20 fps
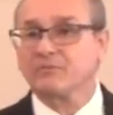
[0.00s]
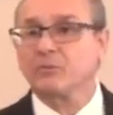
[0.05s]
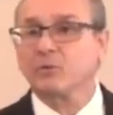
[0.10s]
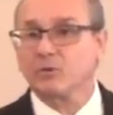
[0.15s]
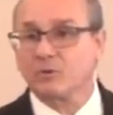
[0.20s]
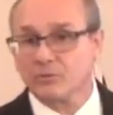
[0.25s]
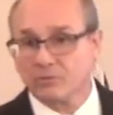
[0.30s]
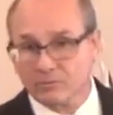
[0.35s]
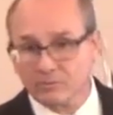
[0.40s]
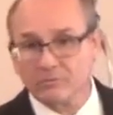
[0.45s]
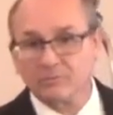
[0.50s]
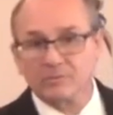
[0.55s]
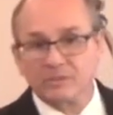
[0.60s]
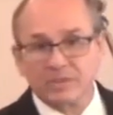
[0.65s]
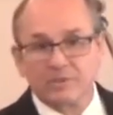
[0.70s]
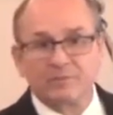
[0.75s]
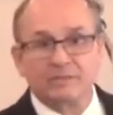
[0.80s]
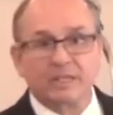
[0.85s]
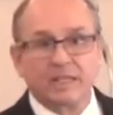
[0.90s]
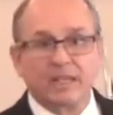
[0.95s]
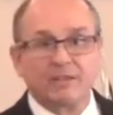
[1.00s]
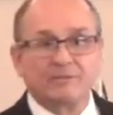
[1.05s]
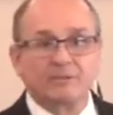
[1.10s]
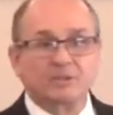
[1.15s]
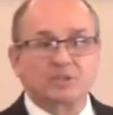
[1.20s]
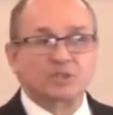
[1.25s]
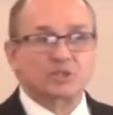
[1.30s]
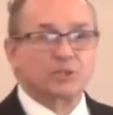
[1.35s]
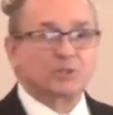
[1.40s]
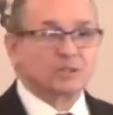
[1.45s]
for the Seventh-day
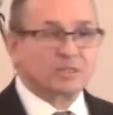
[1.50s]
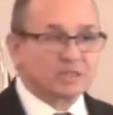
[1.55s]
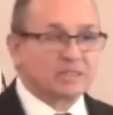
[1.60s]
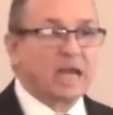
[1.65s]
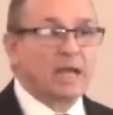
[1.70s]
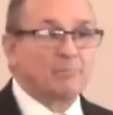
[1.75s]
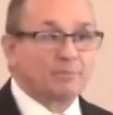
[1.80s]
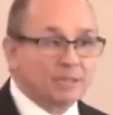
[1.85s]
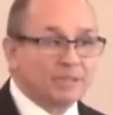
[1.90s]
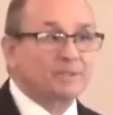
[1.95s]
Adventist Church, top